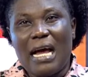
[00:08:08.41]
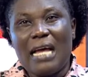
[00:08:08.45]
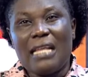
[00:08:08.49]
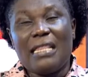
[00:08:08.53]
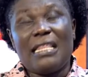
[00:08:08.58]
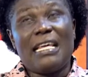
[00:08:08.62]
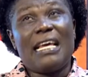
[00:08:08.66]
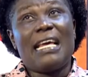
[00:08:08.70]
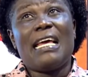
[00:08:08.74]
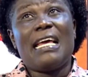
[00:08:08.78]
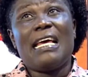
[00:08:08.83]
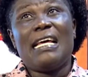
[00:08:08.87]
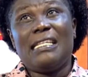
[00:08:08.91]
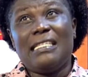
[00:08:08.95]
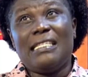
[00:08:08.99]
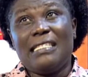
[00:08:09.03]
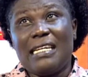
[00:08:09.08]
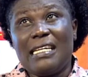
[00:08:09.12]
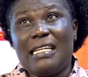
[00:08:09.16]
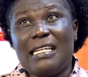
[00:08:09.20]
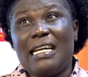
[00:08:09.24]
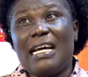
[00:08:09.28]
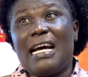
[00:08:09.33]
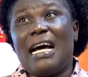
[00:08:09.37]
The
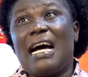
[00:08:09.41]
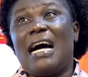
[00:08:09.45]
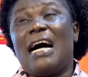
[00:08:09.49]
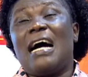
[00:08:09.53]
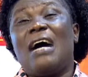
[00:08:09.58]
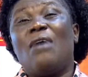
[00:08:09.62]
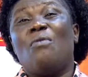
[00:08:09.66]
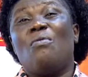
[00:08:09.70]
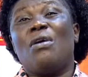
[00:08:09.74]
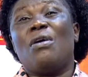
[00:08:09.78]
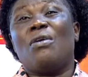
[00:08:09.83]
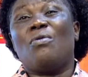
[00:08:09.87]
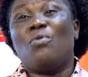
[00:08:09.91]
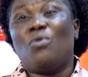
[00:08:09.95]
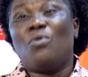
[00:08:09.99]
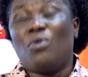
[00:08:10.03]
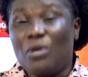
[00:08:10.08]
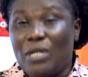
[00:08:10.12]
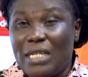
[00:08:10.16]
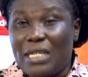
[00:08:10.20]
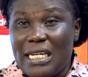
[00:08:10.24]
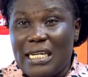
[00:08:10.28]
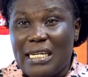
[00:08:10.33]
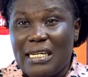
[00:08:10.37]
elderly are our
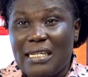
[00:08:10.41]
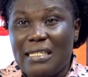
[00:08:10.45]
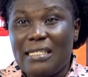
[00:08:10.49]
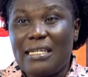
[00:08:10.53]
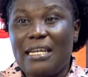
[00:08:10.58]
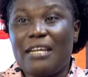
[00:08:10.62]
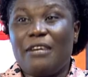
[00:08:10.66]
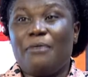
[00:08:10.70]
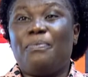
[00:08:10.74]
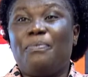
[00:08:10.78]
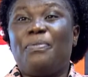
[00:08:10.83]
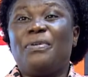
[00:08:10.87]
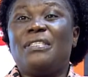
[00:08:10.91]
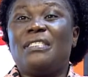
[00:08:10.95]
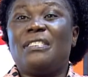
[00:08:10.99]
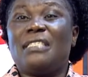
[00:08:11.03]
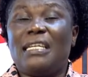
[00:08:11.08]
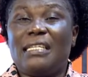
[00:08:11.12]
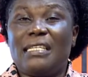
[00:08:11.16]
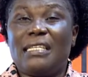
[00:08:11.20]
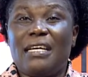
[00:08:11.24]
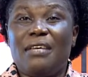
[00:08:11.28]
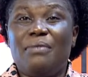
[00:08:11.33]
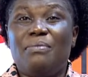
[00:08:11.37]
God. They
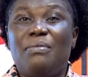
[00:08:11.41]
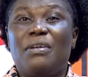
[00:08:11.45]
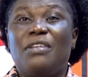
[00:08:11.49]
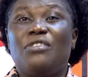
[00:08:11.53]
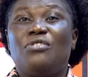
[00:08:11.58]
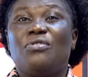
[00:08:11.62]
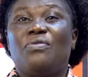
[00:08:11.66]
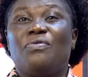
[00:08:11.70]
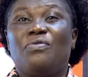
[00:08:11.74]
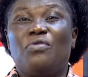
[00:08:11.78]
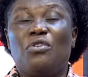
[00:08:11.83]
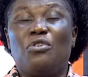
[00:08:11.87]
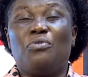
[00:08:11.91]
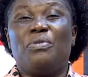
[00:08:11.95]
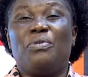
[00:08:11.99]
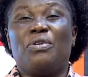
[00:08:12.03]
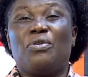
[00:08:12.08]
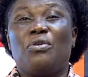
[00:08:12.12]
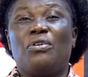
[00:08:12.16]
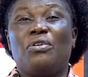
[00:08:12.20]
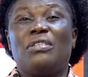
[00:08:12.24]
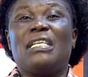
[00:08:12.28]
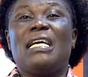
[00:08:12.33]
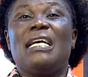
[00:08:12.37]
represent the image of God
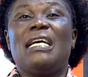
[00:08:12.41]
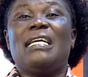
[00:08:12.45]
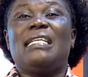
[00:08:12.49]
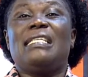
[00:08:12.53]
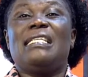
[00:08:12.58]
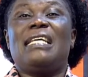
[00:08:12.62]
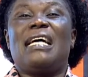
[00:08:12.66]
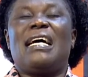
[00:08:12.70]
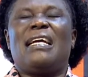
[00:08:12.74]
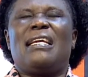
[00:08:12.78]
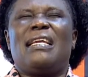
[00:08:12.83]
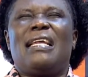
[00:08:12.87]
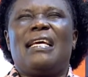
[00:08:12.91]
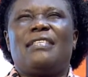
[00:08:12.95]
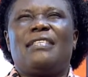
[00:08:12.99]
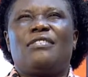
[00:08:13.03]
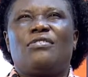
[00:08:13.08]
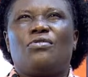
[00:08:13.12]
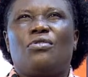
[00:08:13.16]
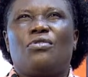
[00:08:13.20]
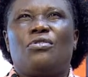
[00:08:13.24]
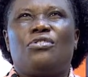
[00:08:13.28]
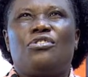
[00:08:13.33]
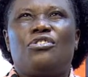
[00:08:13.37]
because their next
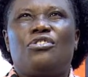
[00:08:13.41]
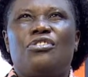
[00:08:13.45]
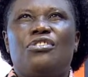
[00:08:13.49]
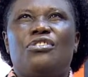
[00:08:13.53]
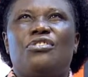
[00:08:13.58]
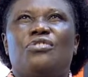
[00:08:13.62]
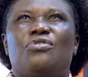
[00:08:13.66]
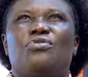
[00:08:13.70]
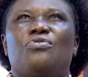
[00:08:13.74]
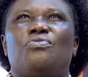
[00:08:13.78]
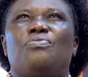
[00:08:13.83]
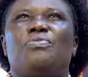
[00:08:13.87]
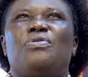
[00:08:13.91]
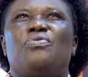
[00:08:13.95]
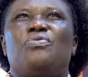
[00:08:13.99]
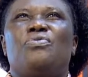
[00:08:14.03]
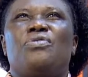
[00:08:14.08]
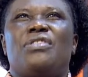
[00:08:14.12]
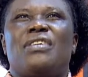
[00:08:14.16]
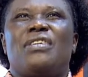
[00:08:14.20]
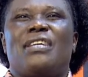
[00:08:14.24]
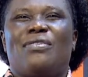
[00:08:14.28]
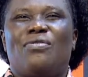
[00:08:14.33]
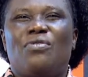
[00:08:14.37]
thought is to be
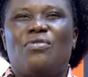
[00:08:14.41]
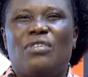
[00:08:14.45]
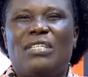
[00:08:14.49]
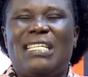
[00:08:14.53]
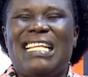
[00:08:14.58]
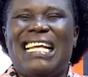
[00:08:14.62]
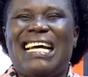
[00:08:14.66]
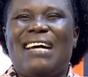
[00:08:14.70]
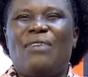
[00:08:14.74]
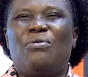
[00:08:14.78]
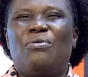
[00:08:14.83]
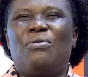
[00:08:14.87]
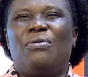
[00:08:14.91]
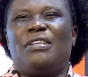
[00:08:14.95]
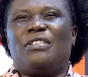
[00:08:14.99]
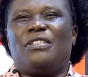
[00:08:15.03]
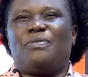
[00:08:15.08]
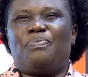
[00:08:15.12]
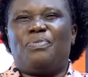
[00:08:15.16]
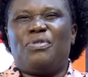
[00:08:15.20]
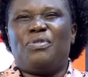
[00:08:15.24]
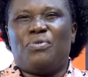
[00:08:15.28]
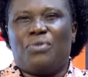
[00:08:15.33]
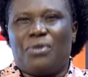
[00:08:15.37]
with the God. They're always
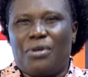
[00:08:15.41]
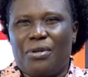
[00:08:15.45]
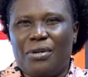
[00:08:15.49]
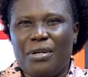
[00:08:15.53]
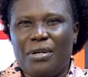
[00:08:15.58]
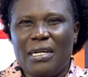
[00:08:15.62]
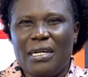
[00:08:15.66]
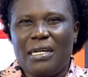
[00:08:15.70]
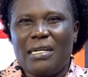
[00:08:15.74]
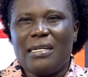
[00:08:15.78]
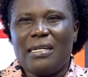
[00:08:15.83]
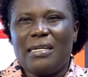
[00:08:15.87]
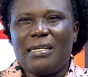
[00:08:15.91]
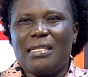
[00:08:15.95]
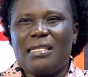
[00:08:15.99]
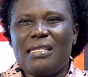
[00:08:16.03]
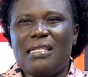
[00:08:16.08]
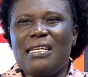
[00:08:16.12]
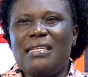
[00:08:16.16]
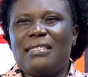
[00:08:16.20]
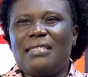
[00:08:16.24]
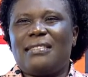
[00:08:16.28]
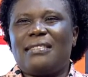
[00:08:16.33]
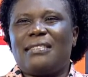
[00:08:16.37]
pure.
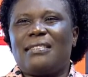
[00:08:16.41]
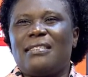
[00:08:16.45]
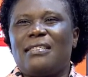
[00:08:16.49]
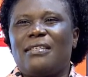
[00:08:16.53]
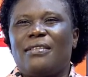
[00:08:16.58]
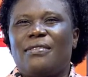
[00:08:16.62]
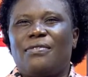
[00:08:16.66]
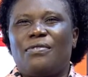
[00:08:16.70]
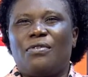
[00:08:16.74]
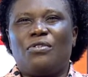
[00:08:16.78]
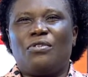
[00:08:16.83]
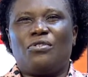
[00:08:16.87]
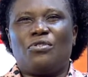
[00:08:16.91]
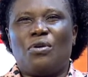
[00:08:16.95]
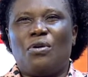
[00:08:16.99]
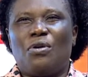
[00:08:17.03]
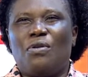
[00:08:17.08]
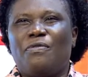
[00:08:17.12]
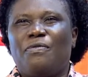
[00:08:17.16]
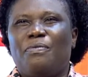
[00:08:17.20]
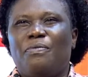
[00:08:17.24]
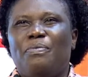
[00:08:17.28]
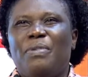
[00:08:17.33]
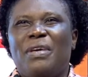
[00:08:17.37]
This thought
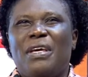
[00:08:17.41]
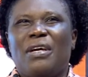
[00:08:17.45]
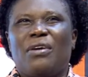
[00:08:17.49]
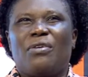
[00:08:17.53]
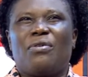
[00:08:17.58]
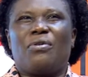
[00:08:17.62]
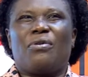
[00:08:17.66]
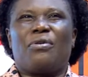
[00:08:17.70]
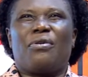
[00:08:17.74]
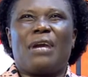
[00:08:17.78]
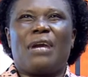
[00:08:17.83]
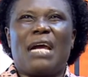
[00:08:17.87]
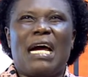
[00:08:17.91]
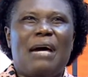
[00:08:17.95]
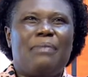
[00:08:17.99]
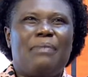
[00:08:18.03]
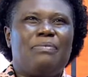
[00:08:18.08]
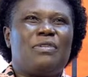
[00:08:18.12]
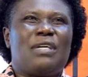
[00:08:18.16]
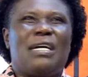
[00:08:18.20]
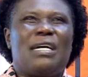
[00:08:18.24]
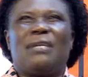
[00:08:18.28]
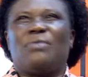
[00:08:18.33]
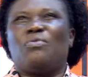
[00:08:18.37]
of being
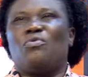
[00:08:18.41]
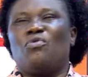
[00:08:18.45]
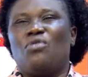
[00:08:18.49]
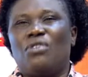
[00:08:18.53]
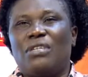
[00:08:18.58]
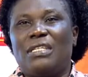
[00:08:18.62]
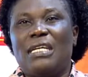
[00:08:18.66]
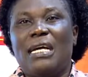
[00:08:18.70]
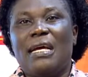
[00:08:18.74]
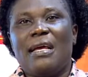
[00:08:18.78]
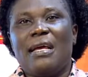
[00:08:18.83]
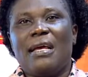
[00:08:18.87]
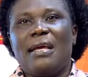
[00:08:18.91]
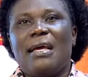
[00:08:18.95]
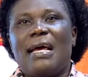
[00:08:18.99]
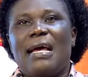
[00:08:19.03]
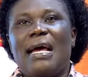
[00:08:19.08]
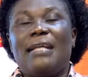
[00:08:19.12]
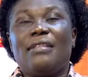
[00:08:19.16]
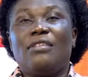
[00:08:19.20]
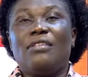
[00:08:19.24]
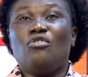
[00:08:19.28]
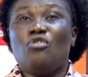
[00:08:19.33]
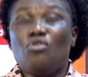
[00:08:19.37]
corrupt and what.
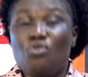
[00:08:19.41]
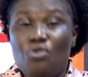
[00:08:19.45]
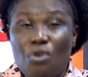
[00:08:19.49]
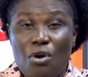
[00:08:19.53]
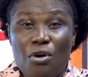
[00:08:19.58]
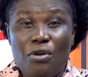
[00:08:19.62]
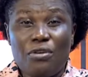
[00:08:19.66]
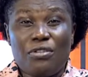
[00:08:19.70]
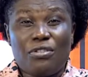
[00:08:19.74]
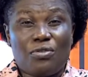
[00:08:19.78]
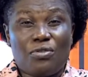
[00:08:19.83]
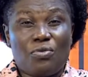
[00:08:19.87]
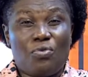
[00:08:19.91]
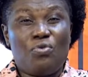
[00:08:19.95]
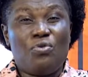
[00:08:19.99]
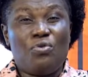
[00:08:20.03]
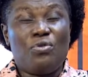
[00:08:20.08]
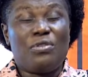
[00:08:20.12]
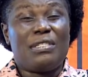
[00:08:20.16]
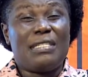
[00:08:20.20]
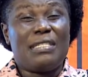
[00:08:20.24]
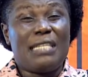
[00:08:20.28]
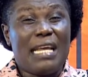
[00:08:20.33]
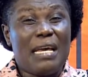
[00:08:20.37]
And those
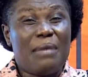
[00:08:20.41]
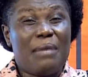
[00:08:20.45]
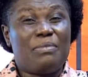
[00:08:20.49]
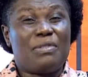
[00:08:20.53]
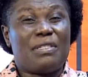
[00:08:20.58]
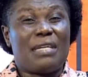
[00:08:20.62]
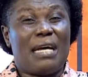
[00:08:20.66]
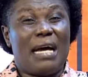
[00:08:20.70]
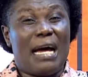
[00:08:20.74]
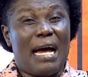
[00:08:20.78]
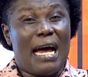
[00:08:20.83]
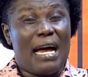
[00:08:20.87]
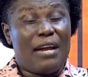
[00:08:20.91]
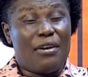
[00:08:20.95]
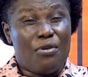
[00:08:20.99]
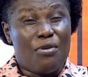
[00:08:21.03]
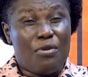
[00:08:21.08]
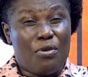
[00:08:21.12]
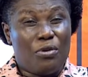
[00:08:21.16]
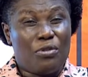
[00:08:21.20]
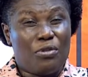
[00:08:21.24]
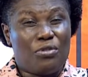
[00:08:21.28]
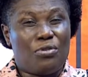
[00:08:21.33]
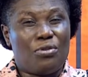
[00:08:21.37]
whose names are
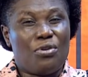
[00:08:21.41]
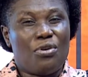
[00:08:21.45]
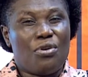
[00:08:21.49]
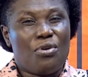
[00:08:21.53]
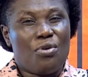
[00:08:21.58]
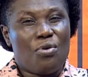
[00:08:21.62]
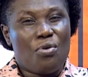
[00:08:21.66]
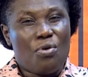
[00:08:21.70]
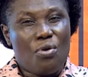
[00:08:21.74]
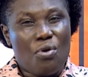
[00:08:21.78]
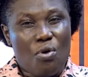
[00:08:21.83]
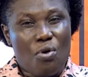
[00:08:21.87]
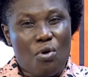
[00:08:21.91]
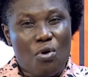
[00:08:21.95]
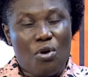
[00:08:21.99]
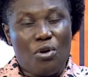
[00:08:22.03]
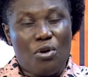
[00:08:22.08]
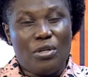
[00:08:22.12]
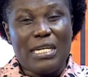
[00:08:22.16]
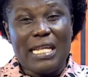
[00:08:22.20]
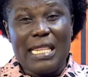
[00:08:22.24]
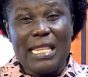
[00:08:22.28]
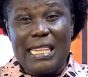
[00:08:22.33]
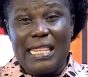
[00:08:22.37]
not
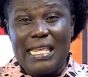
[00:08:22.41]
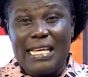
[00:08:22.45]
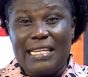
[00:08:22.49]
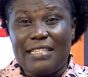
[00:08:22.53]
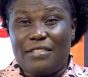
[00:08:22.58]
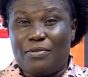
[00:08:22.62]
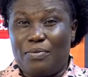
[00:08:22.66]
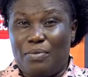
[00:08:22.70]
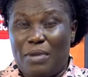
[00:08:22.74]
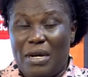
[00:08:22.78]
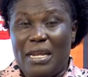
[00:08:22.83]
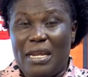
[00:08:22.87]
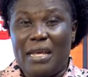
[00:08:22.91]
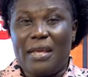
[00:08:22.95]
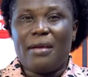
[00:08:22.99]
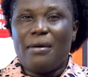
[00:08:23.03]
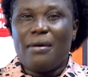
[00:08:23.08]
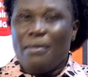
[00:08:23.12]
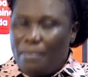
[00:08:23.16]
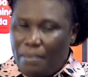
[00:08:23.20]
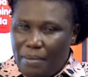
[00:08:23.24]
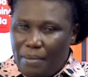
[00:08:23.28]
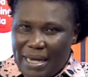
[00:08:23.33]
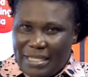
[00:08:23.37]
on this money
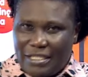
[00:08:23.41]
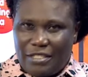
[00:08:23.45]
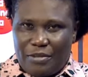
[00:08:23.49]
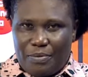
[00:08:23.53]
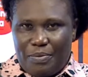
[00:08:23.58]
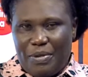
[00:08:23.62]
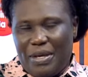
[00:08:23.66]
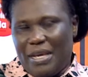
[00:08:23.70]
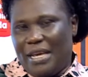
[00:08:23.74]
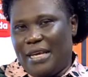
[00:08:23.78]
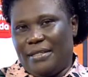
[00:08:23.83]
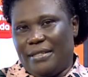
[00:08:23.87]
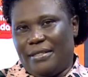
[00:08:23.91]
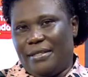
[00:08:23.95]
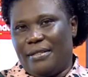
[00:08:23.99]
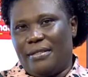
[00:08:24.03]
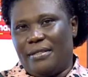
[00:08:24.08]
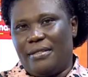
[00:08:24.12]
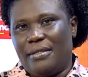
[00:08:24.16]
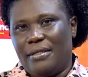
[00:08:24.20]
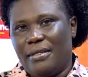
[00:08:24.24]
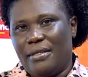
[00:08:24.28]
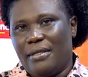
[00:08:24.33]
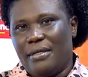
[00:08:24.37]
must be
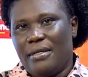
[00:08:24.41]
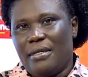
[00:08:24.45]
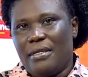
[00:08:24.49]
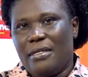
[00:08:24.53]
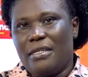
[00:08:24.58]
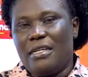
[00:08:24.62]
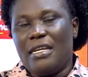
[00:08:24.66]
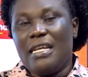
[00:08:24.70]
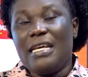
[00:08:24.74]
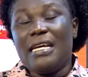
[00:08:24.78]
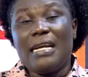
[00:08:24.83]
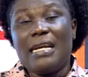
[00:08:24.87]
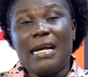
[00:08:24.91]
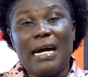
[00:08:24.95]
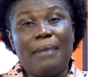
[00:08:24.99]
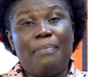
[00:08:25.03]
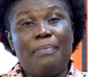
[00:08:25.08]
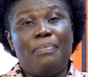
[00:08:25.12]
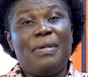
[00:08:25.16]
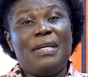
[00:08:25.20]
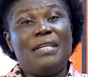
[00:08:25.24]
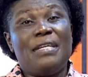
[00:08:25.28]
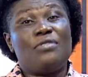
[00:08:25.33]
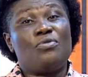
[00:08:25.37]
entered. Nira,
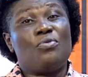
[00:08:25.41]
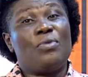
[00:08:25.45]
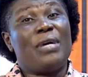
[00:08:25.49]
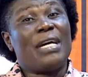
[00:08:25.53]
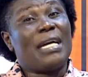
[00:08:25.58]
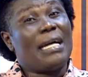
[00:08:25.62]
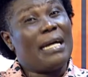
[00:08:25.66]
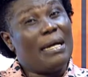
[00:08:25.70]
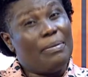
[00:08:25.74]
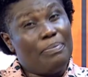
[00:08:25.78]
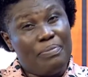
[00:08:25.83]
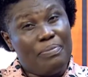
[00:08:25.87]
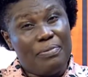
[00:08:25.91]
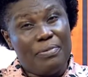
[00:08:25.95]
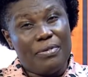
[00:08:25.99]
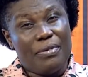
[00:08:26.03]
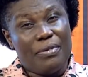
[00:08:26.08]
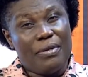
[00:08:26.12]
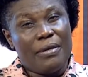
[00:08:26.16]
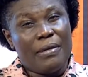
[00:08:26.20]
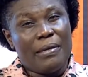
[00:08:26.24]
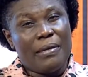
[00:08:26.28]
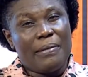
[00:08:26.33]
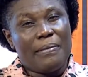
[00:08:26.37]
please wake up.
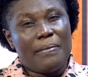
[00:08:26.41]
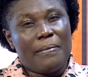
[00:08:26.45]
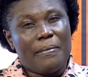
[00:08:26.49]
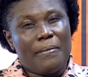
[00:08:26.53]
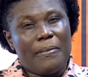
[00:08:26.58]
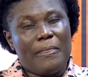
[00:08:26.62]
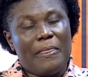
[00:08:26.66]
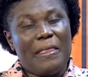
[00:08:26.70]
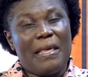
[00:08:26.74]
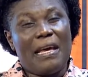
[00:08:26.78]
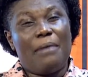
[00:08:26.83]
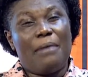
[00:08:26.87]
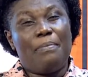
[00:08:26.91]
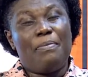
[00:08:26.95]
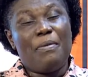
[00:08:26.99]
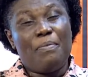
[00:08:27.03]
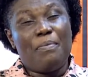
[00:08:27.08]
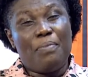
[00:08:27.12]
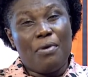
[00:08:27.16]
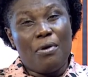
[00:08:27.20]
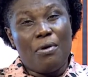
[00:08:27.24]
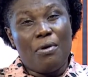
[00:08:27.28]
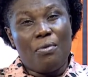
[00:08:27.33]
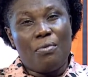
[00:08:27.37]
There are
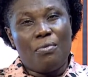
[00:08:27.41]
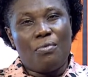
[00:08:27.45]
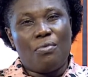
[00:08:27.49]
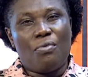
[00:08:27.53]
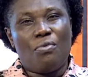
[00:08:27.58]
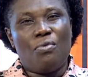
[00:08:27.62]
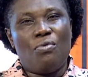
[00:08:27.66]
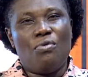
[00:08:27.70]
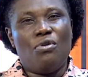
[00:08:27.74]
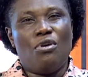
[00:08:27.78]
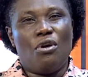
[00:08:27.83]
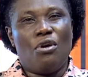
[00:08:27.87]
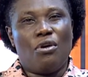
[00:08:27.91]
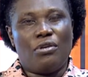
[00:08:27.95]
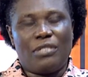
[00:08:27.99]
people who lost.